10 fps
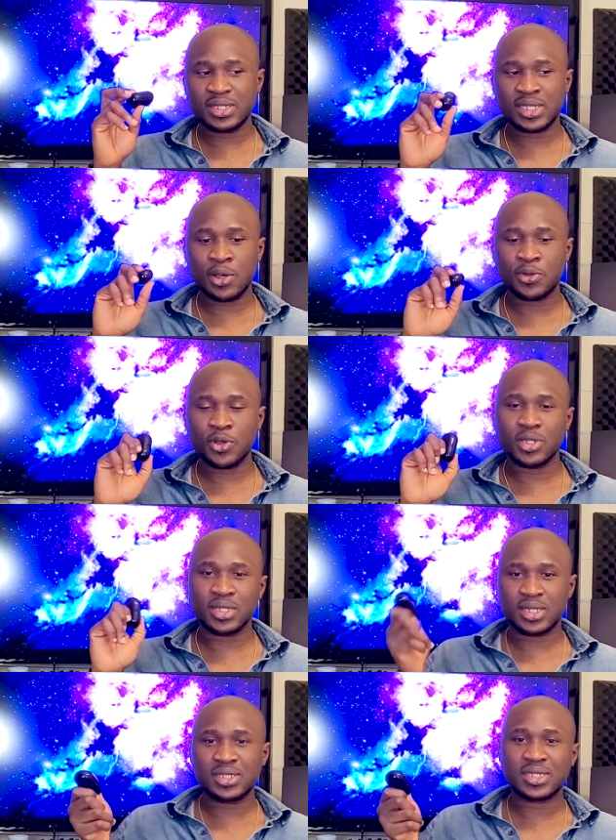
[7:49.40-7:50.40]
sound on
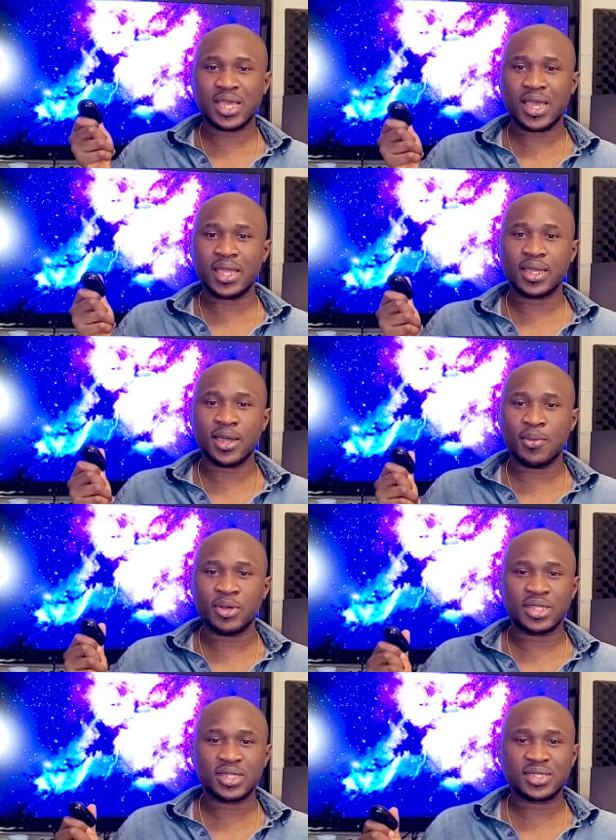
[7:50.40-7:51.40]
this guy,
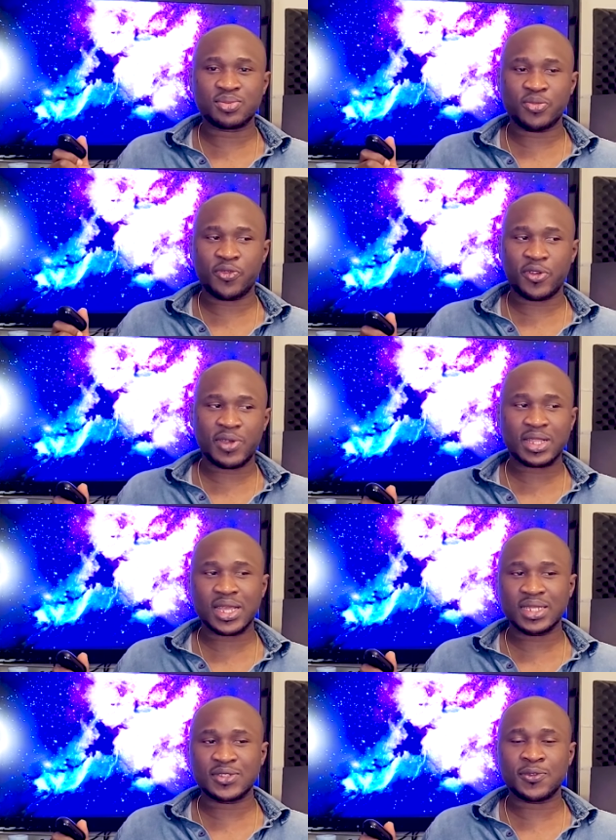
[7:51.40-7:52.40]
but this, for the fact that
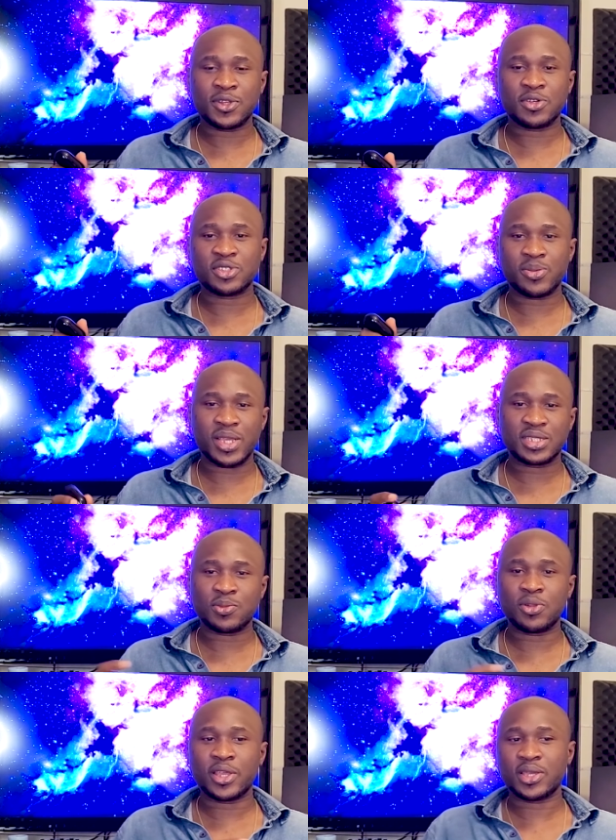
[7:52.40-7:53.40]
it's fully
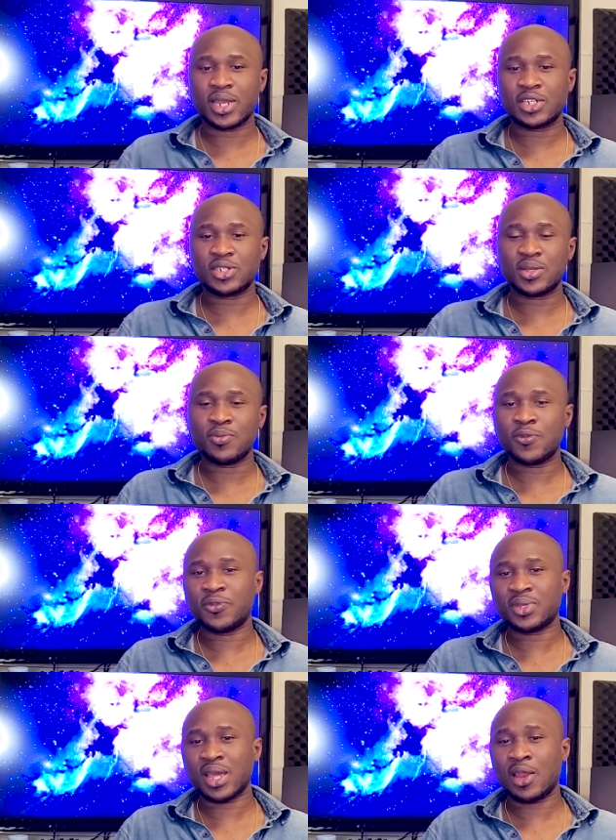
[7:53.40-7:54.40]
customizable and you can actually move
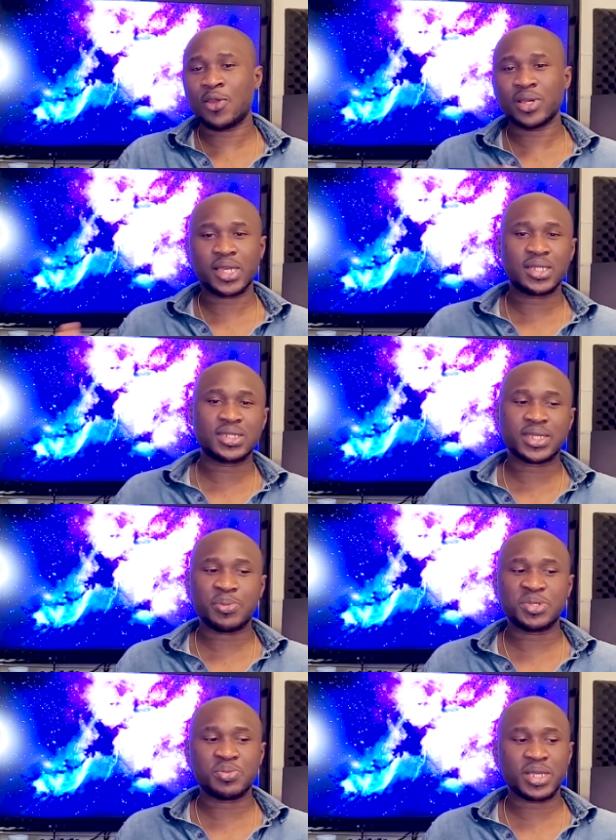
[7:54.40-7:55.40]
it along 8
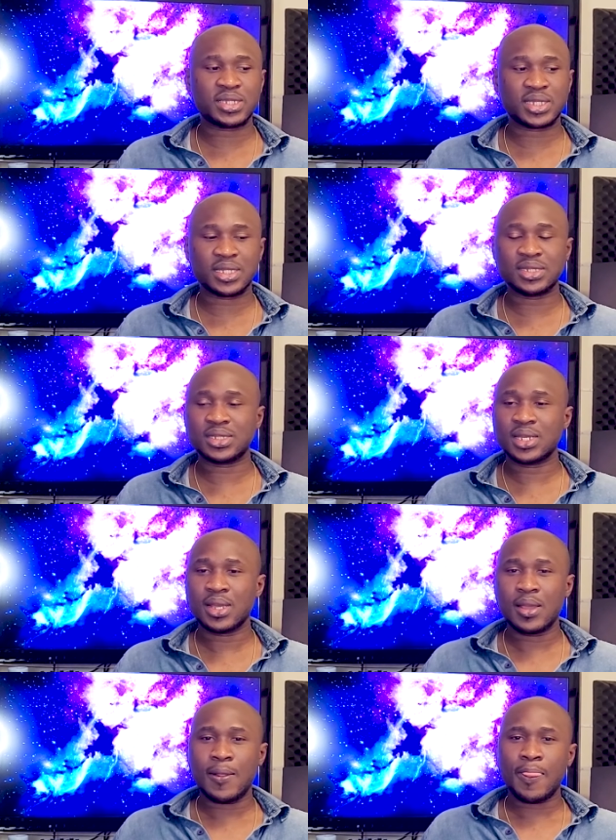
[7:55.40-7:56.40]
steps, makes it
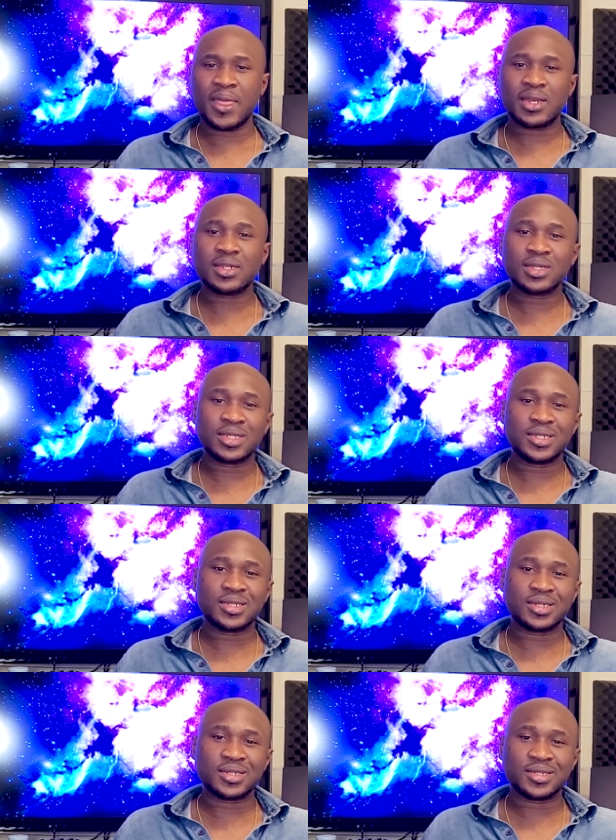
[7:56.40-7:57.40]
technically
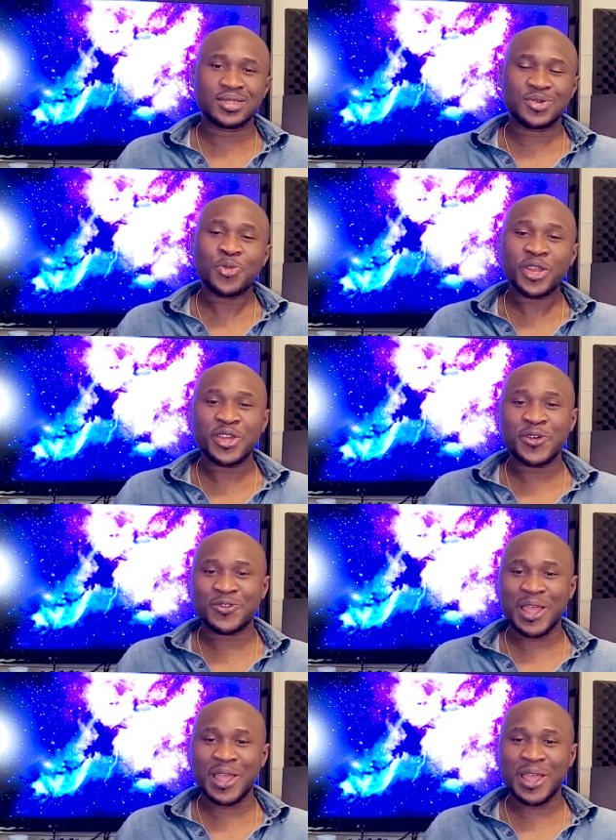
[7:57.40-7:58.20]
the winner of